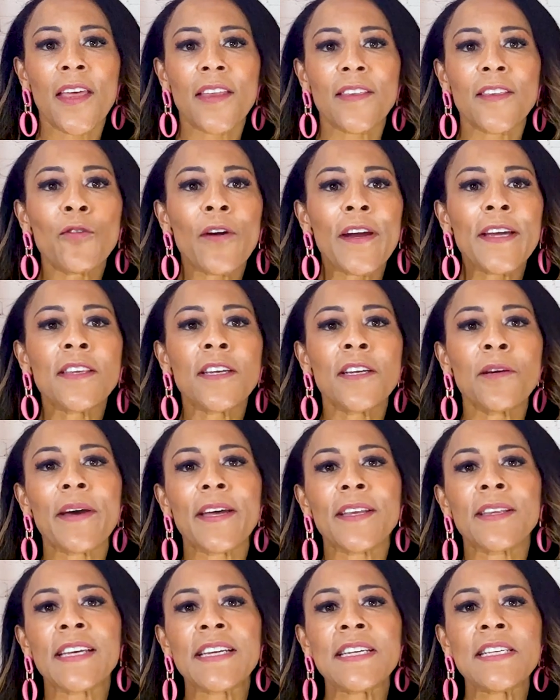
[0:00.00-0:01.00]
The great thing
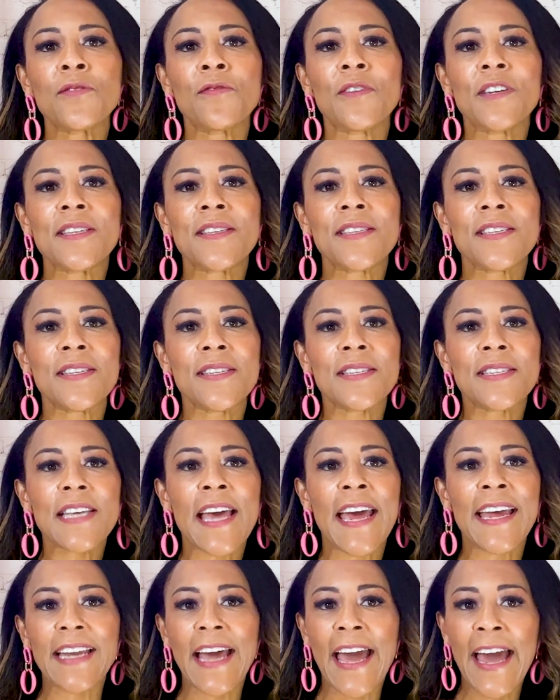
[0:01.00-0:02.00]
about these visas
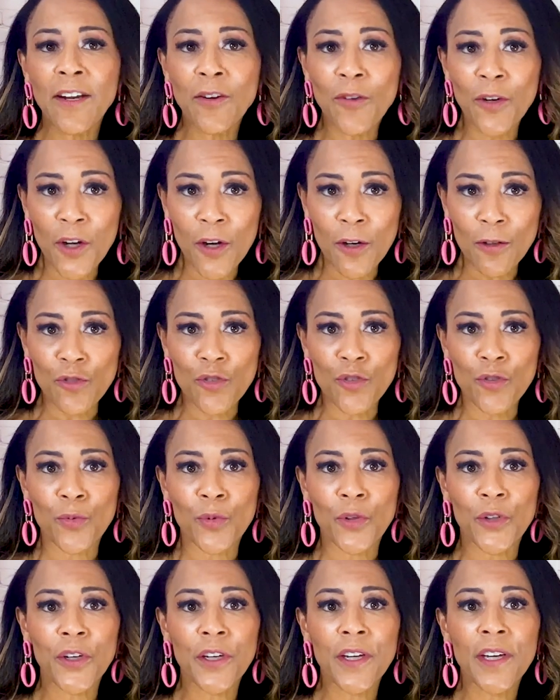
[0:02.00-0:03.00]
and agricultural
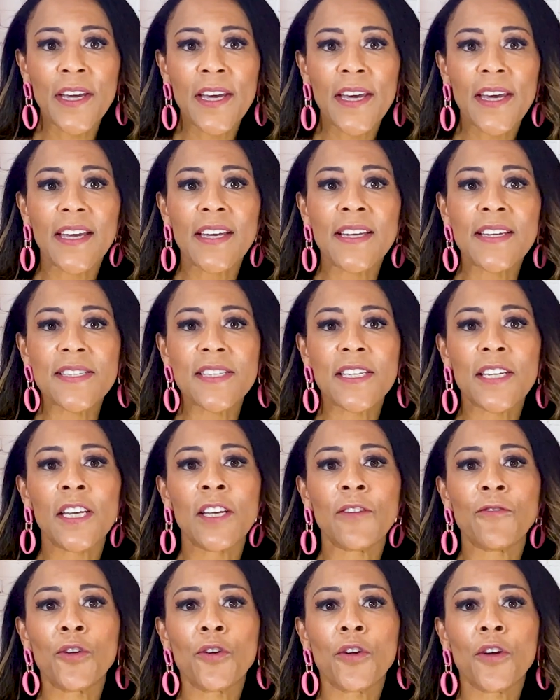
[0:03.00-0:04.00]
work is that
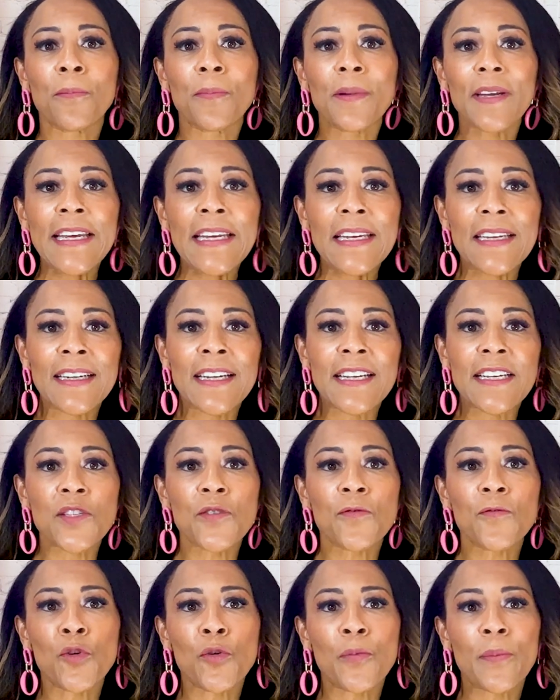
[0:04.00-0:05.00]
if you complete at least
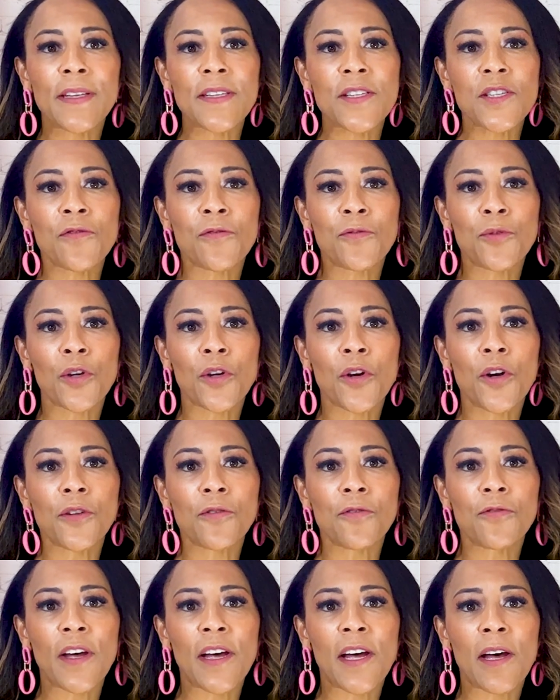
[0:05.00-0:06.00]
4 months of work on a
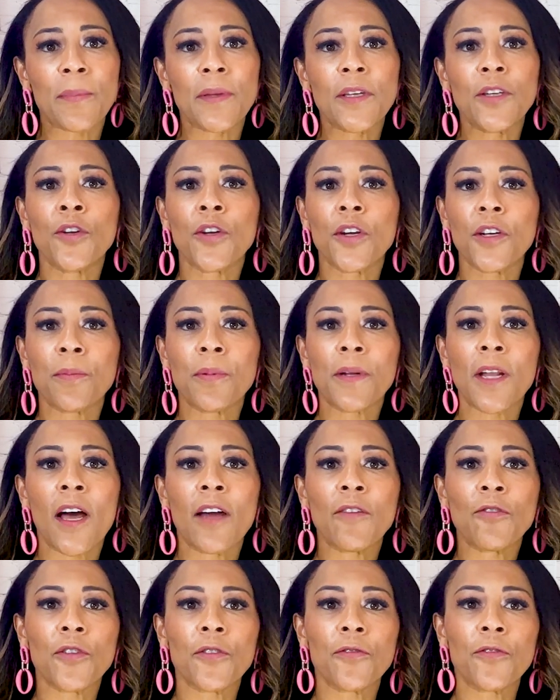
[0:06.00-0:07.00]
farm, you can apply
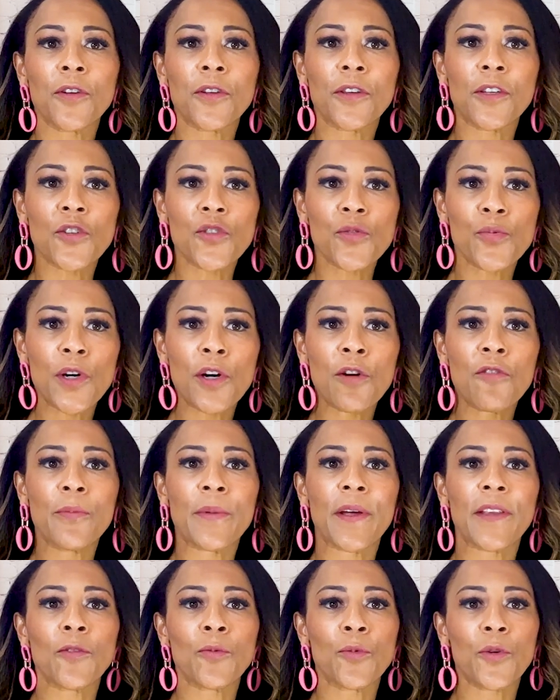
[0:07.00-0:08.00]
for a further
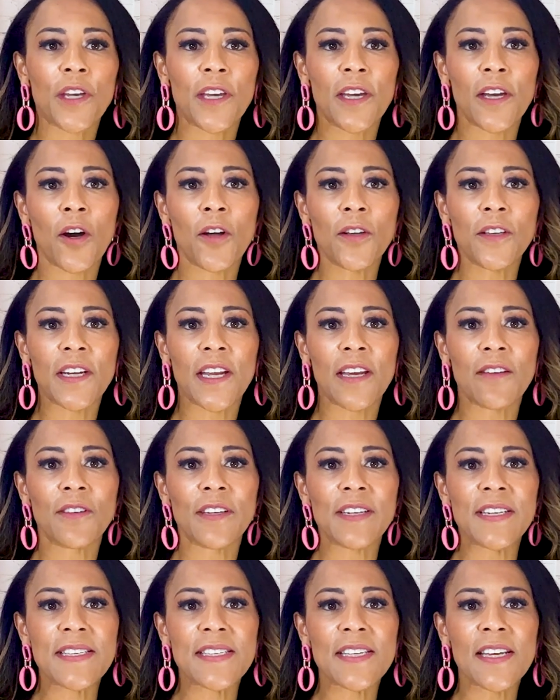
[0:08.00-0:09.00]
12-month working holiday
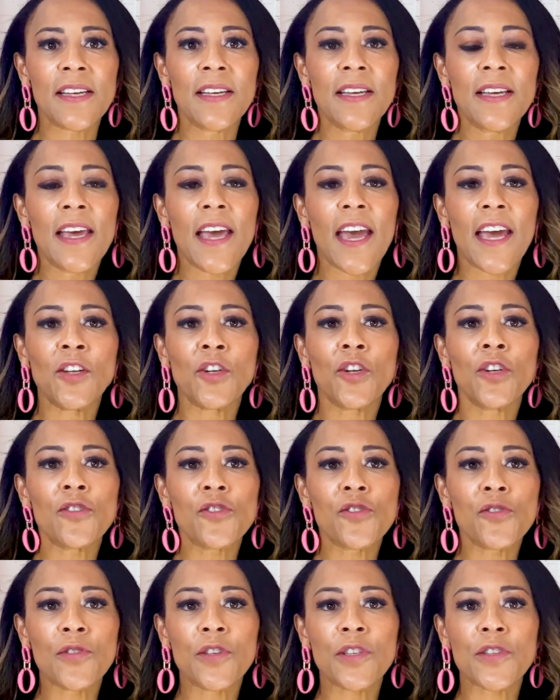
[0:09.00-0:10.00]
visa, and you can
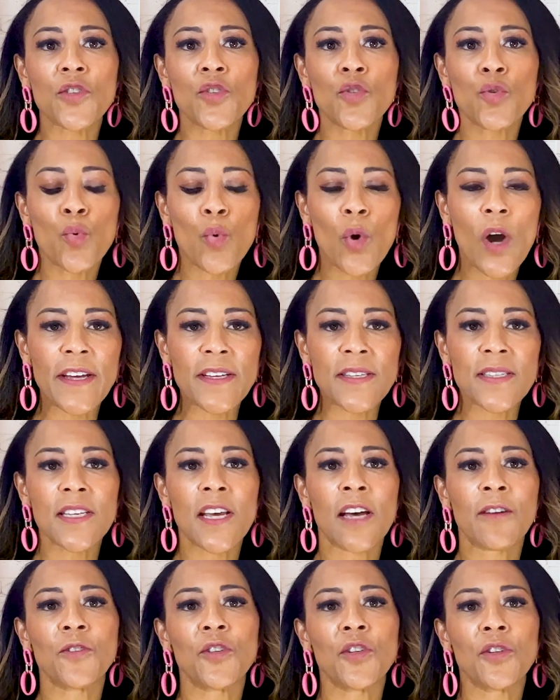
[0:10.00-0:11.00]
do this twice
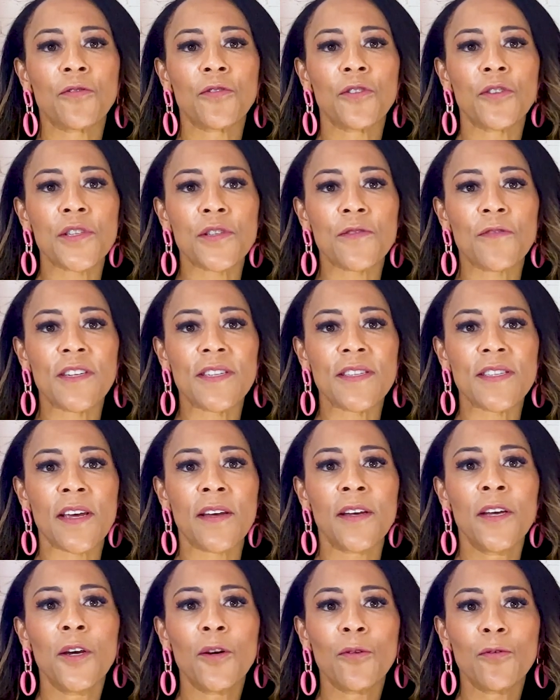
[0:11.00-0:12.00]
after your first visa,
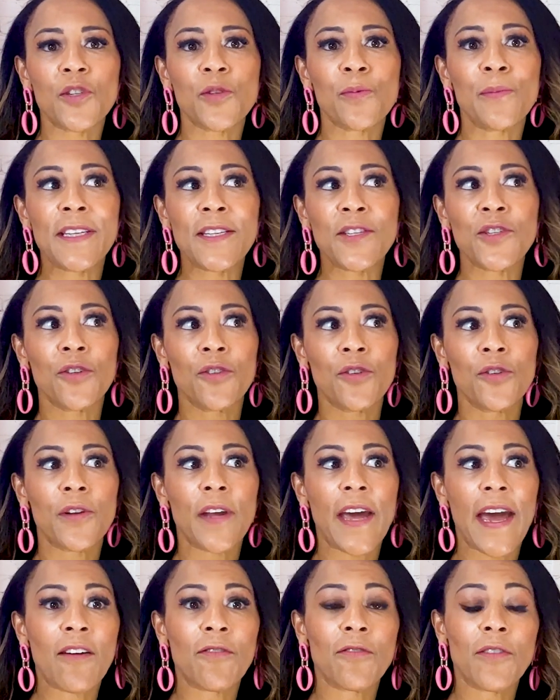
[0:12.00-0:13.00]
which means you could
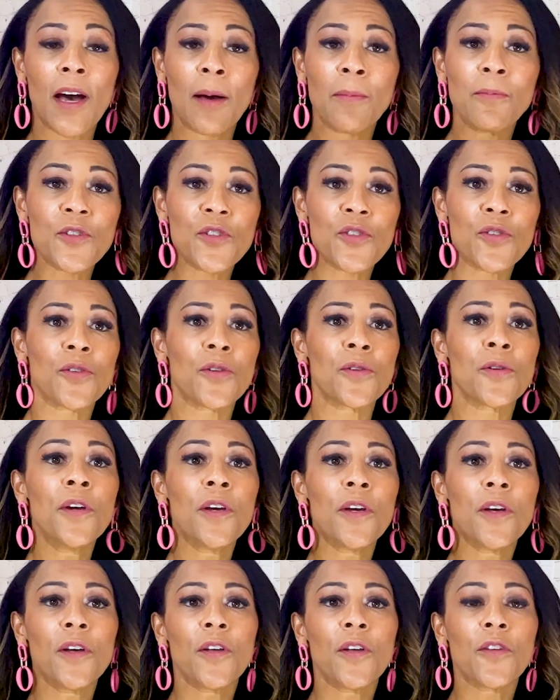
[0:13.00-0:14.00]
have up to
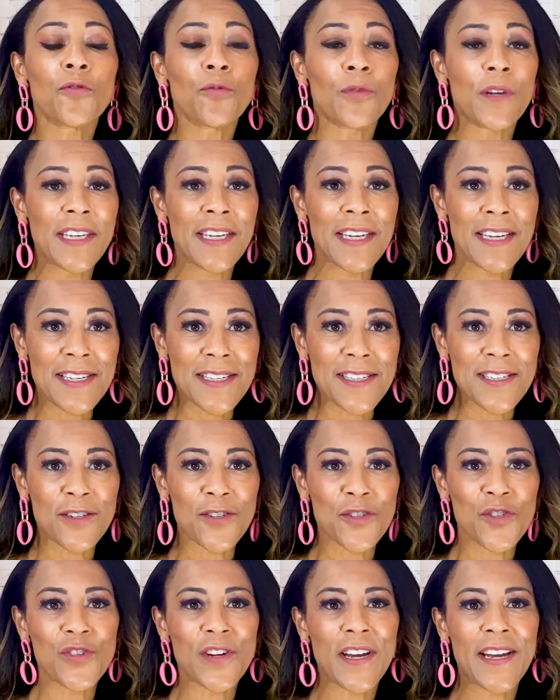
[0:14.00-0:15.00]
3 years in
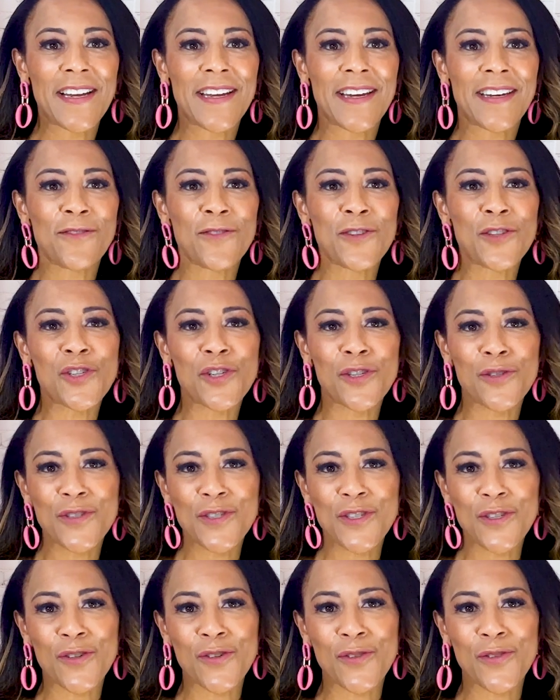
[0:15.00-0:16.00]
Australia if you choose
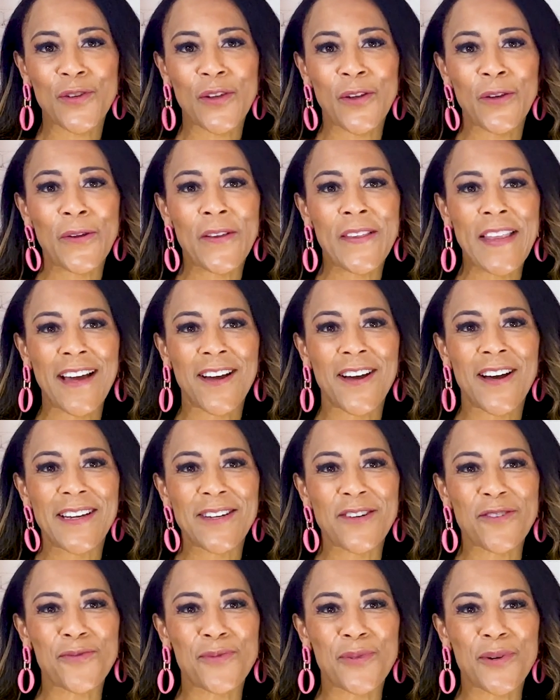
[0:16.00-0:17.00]
to do that
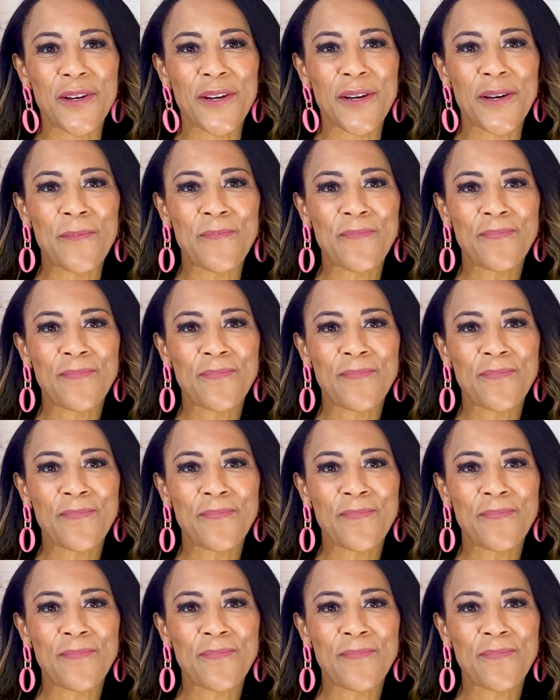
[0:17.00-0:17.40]
kind of work.